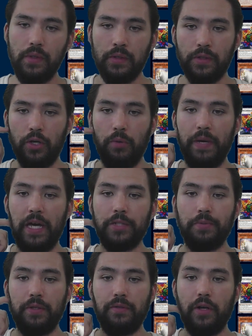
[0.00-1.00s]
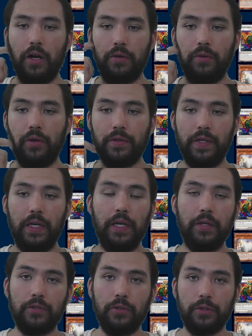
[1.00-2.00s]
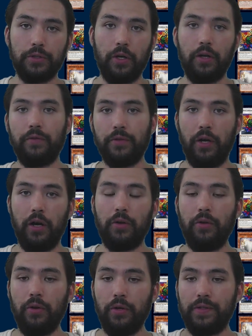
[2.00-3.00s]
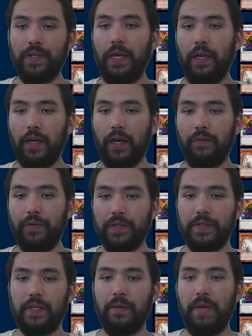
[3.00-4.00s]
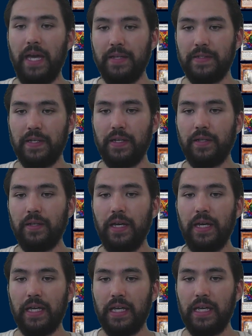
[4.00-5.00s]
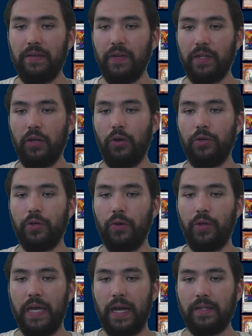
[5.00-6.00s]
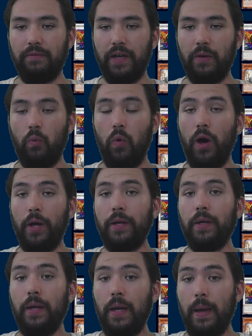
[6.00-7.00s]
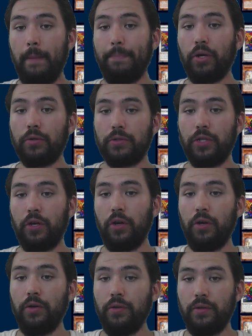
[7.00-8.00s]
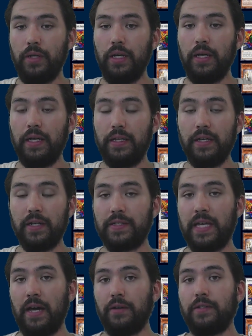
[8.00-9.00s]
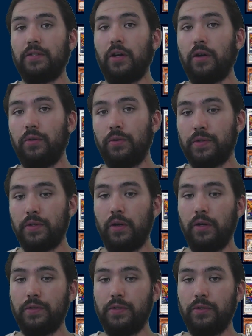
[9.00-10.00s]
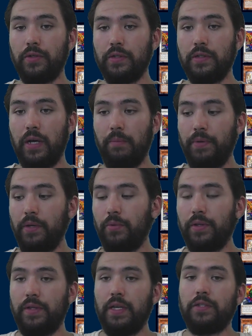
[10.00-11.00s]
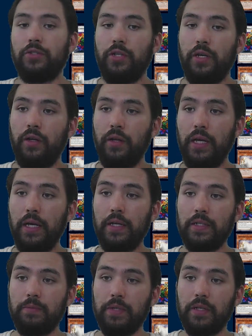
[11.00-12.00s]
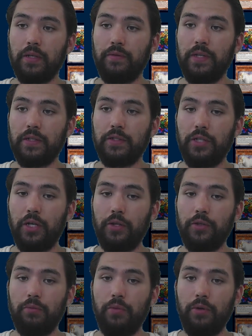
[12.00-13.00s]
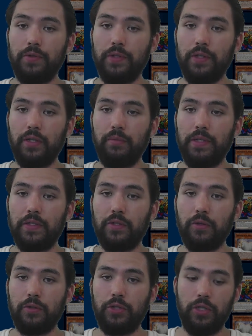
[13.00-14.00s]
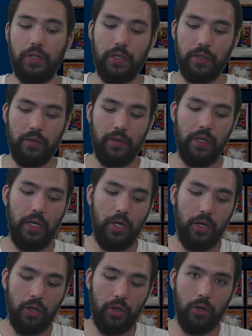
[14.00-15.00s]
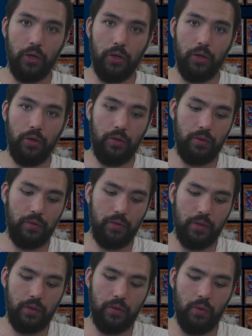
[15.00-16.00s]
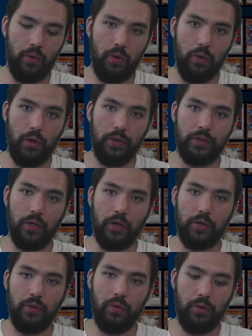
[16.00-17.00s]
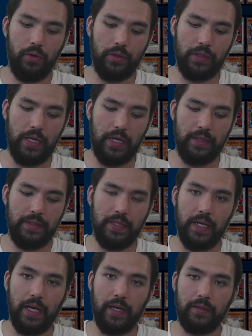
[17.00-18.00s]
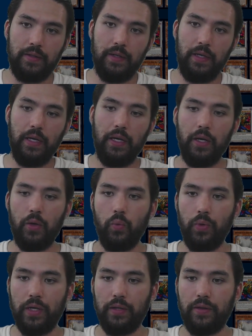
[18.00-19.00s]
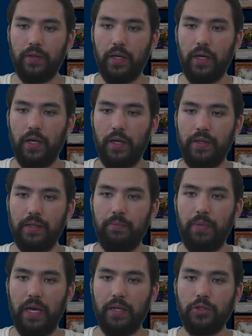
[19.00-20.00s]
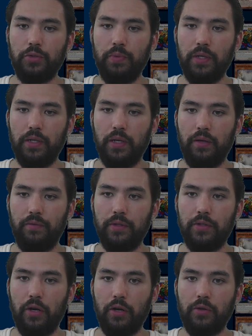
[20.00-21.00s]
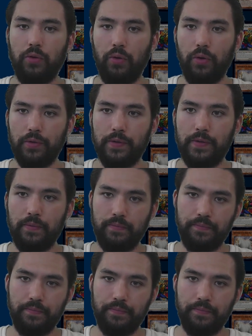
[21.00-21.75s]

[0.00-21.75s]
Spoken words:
So Banishment of Darklords. Search card for Darklords. Obviously amazing. Even though you can only activate 1 per turn, it does count as a Darklords card, so you can dump it with Dixchell. Speaking of Dixchell, you're mostly going to be searching her or Darklord contact with the banishment of the Darklords.